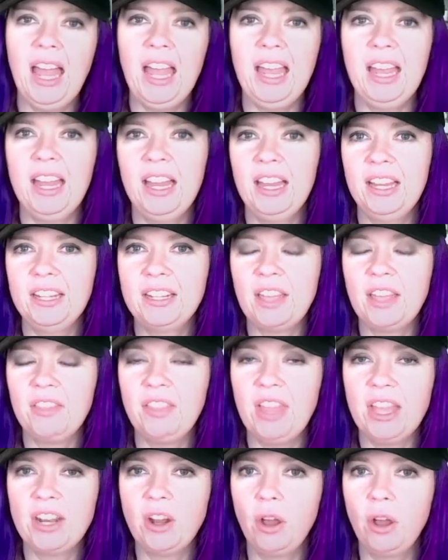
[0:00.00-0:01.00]

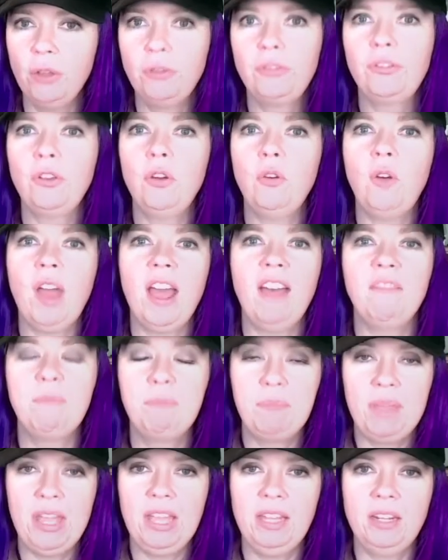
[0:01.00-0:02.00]
And then also
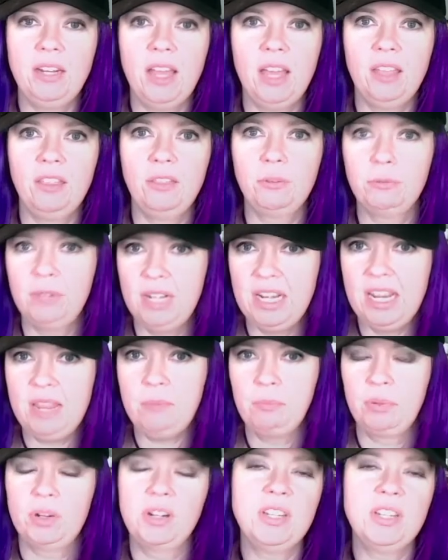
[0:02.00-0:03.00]
have been
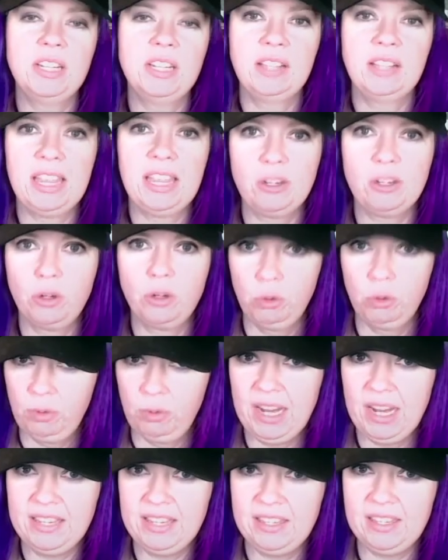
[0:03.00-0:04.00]
3D printing like
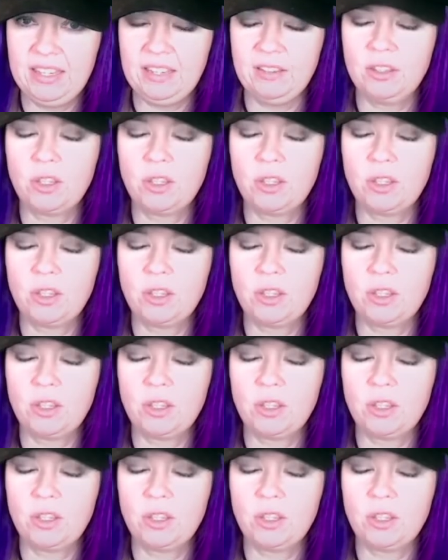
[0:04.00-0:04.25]
crazy.